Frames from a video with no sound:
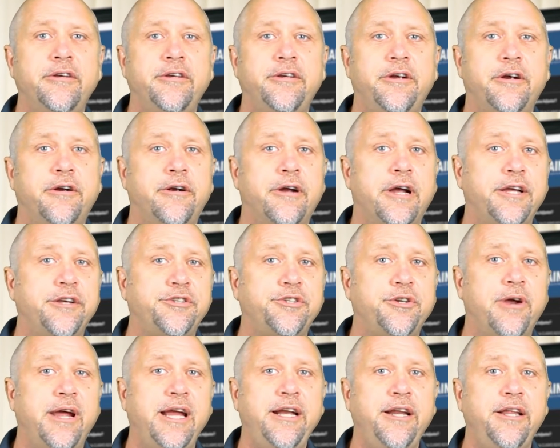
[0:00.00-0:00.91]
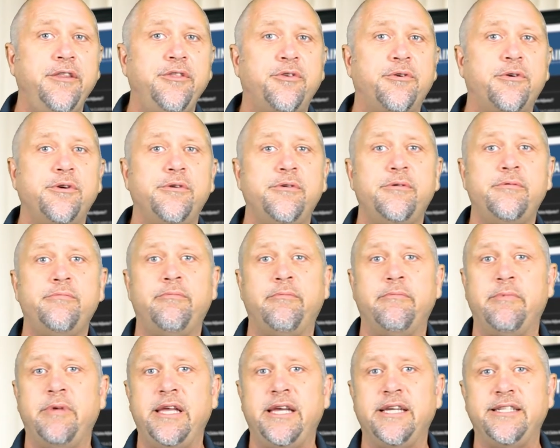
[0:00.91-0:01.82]
your training through
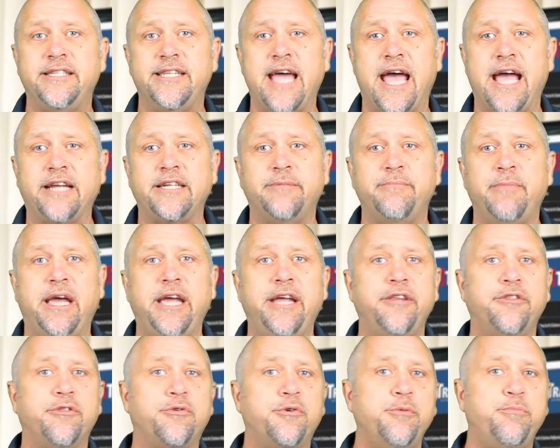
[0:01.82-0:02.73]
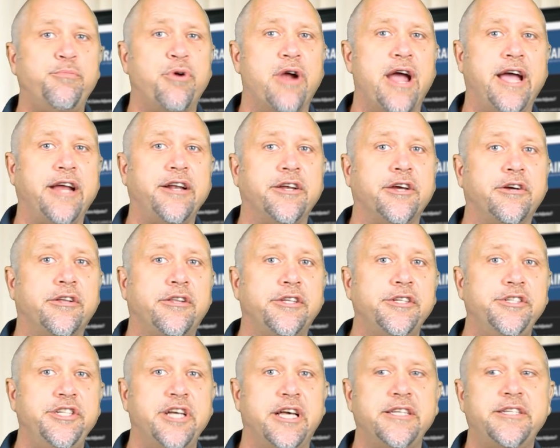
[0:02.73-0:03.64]
Xactimate and through practical
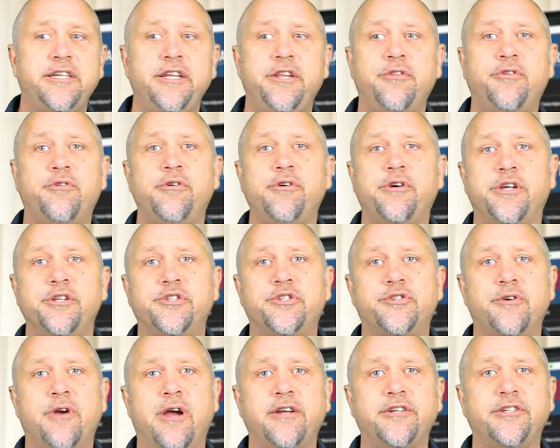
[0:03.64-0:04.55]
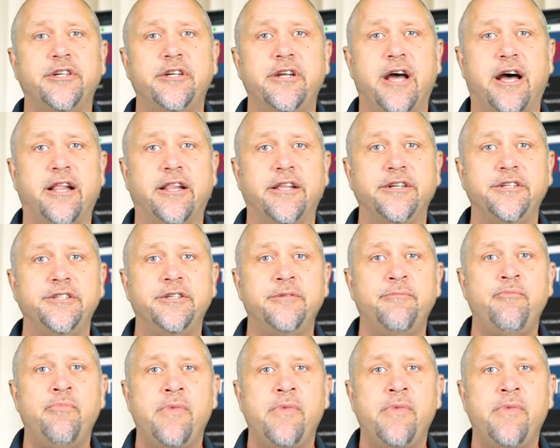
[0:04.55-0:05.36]
adjusting and through construction knowledge.